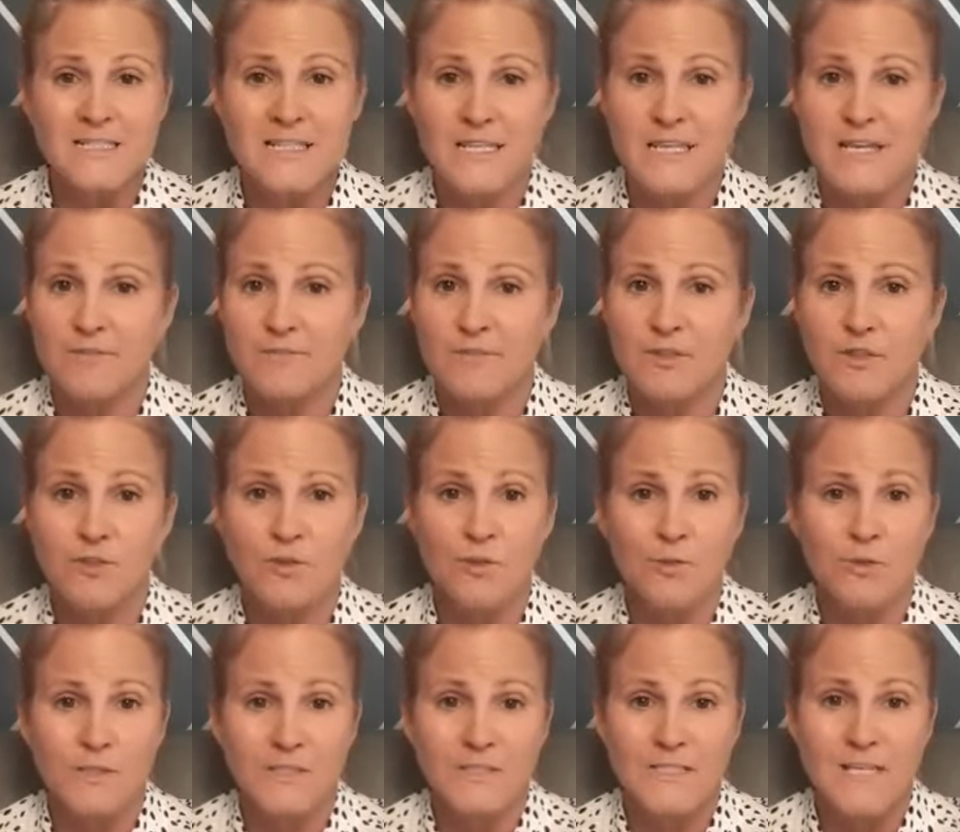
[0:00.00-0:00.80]
they have
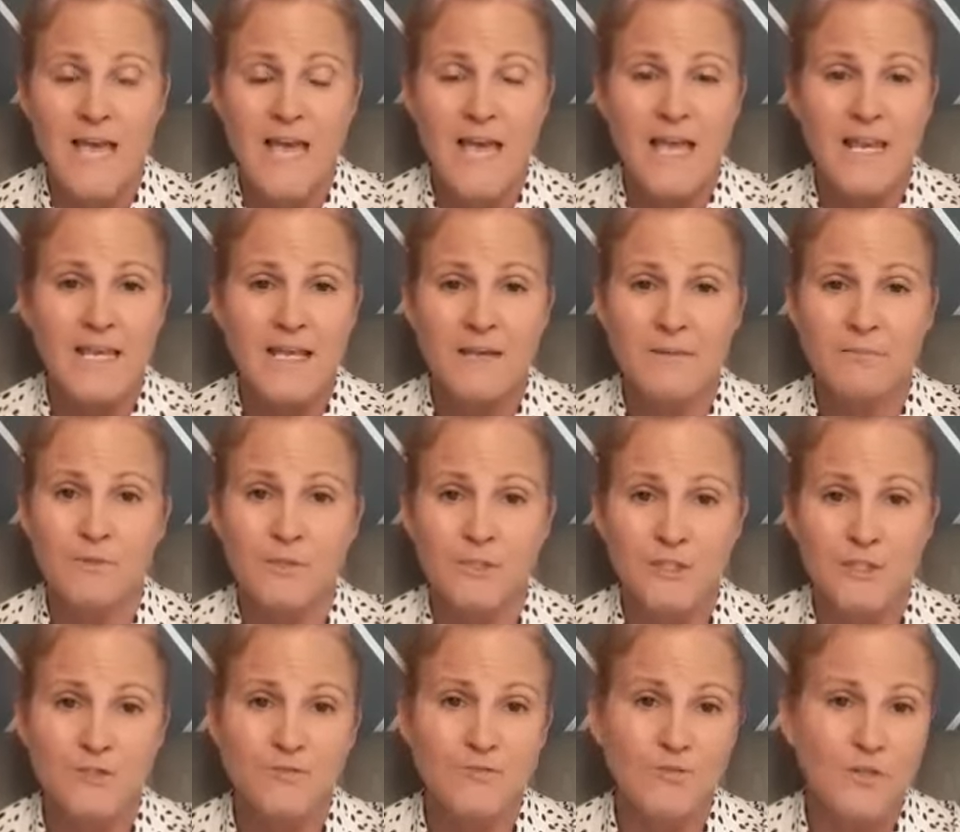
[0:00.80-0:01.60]
storytelling, which
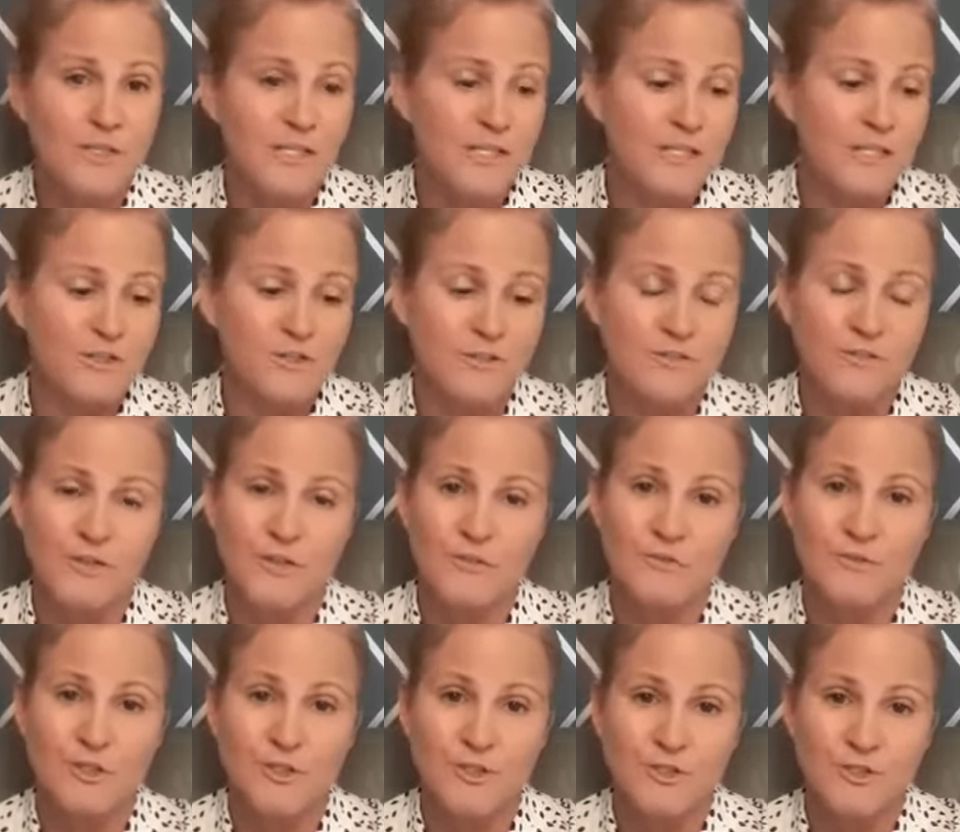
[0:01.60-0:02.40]
is really good for our
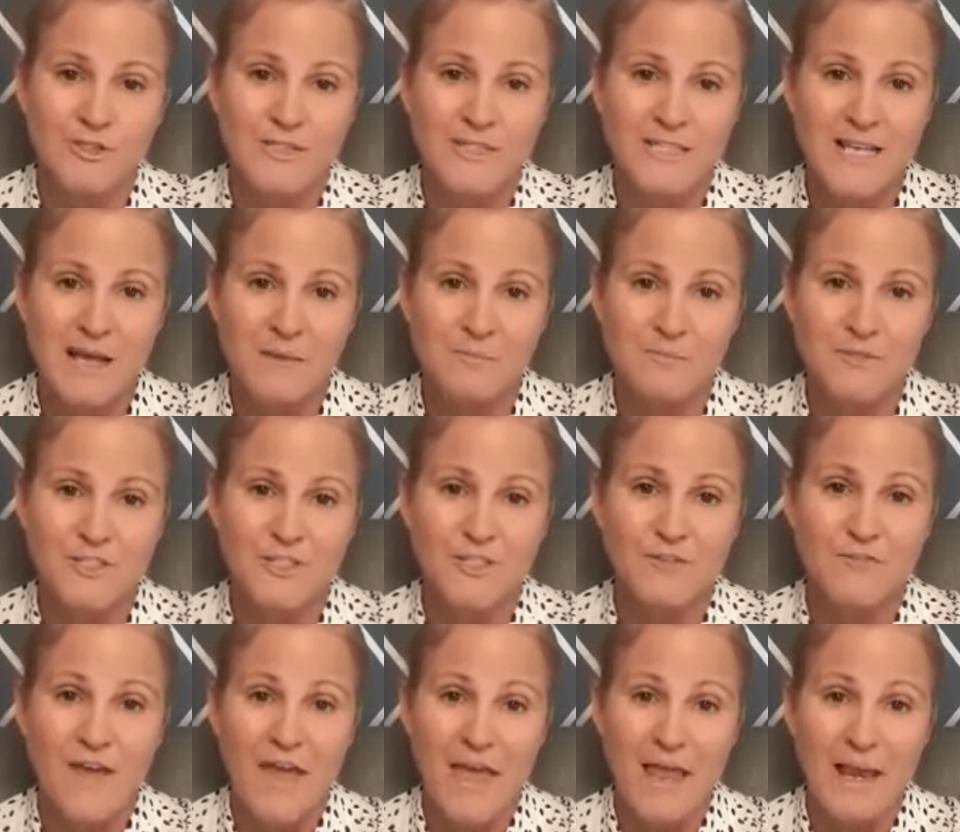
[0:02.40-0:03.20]
children's language
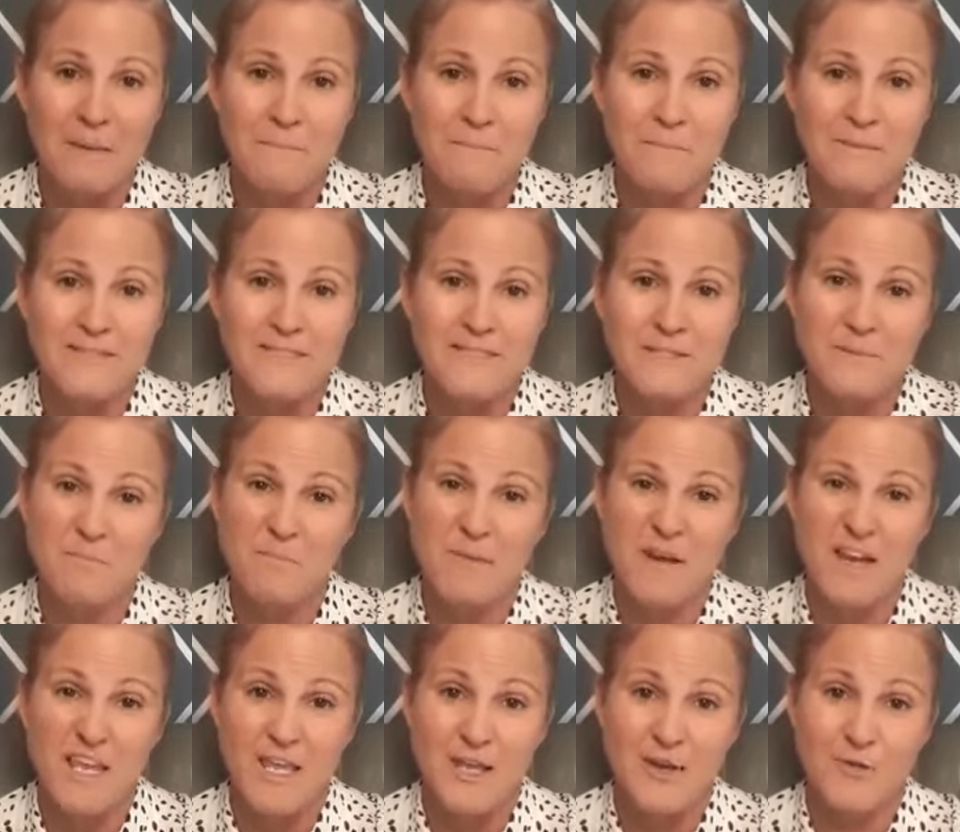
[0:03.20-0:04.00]
development and
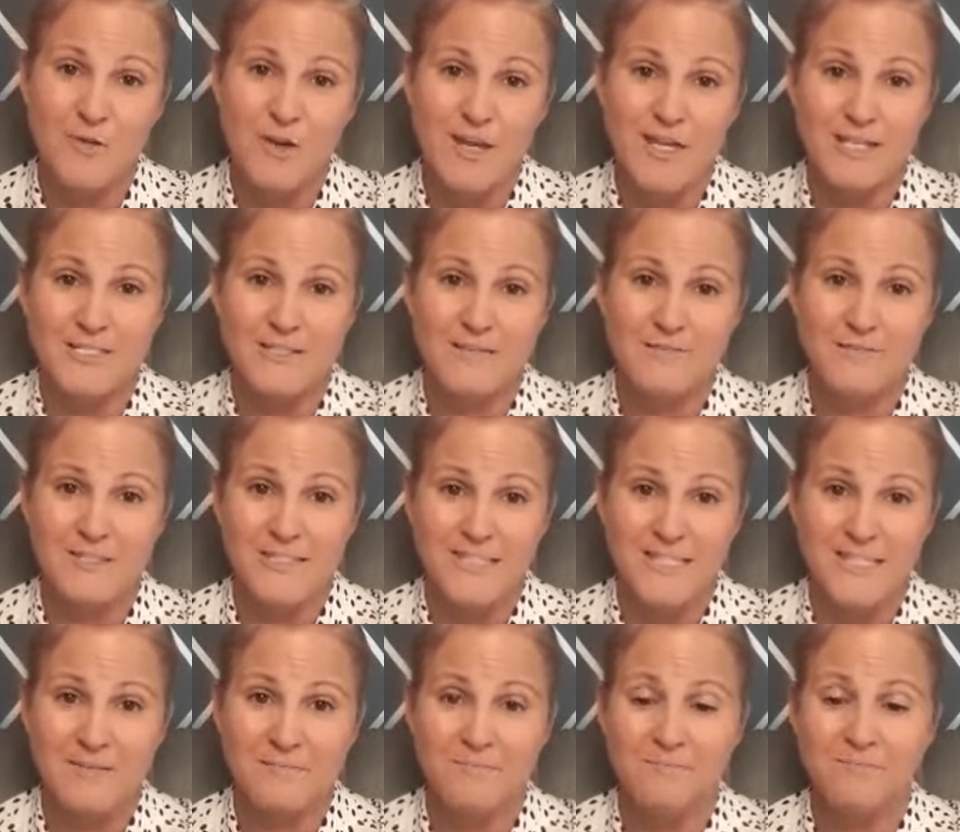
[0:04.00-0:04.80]
play
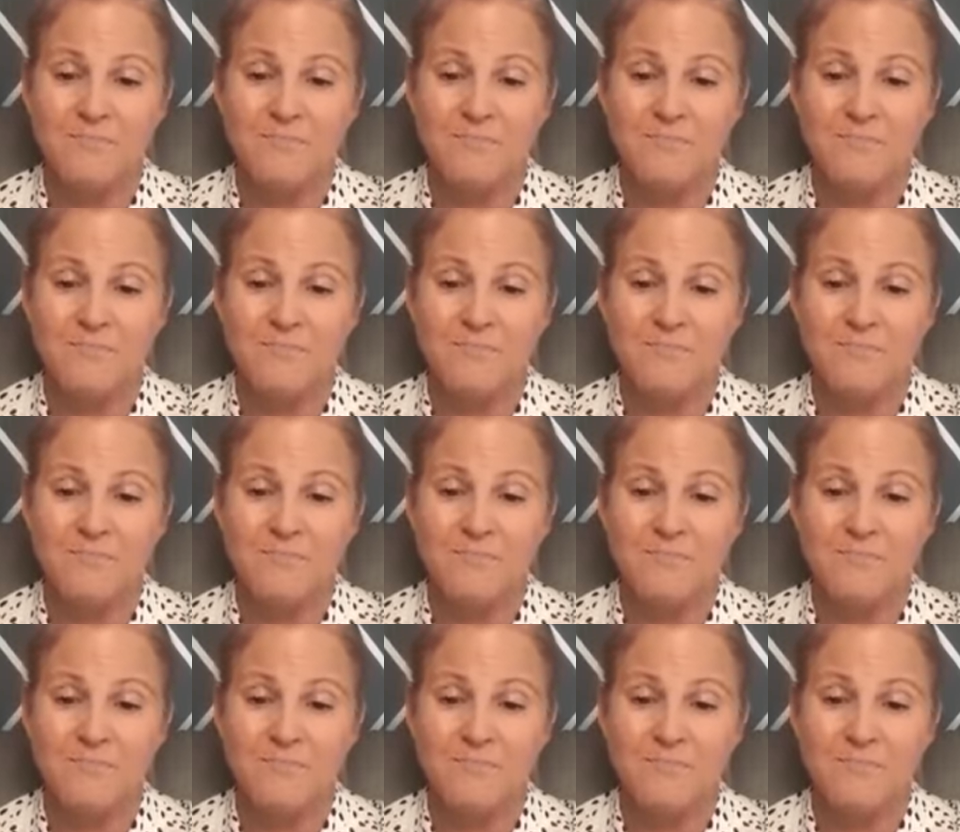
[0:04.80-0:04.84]
creativity.